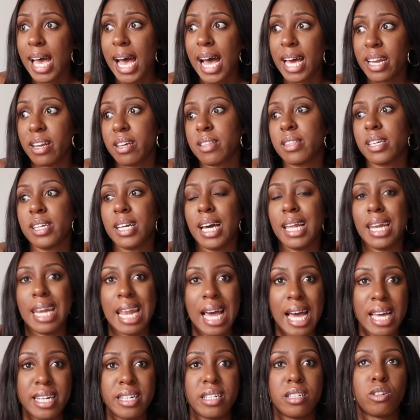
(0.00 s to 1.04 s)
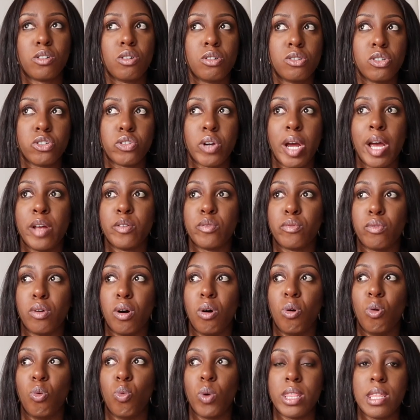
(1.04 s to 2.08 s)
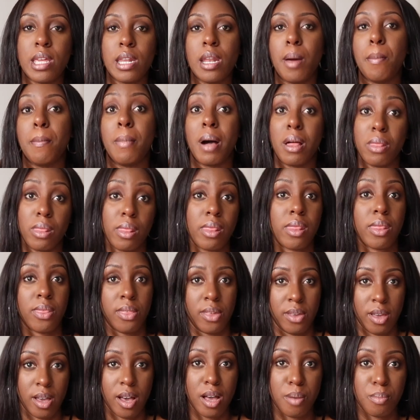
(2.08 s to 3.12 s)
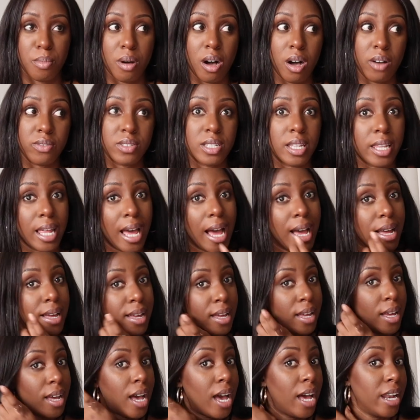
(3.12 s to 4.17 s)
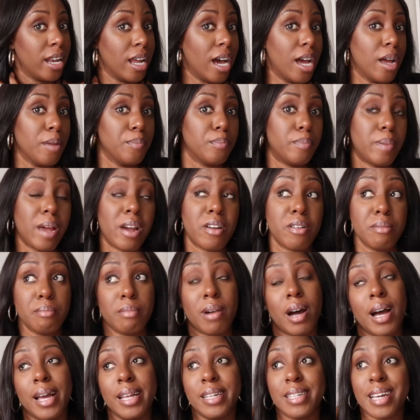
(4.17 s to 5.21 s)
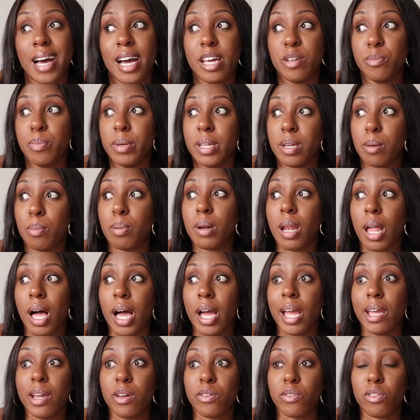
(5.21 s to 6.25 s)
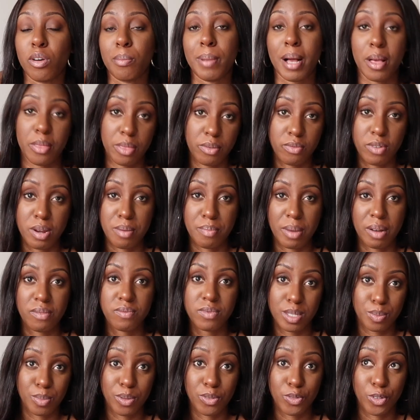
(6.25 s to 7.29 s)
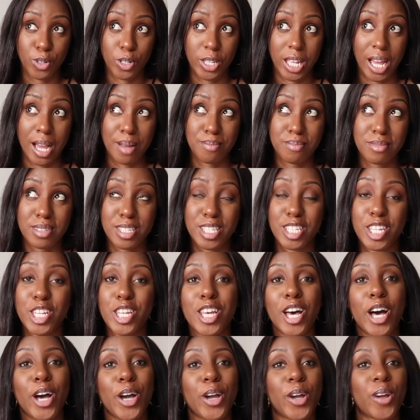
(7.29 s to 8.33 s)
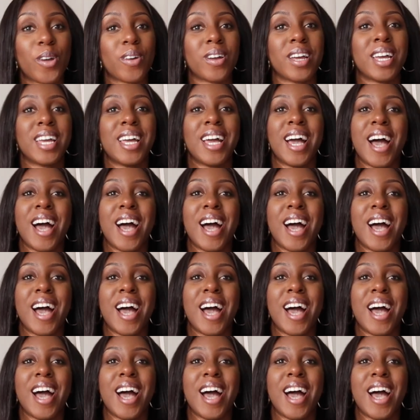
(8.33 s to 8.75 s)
and I think I landed a contract role within a month after that. And bear in mind, I'd been applying for about 3 months before that. So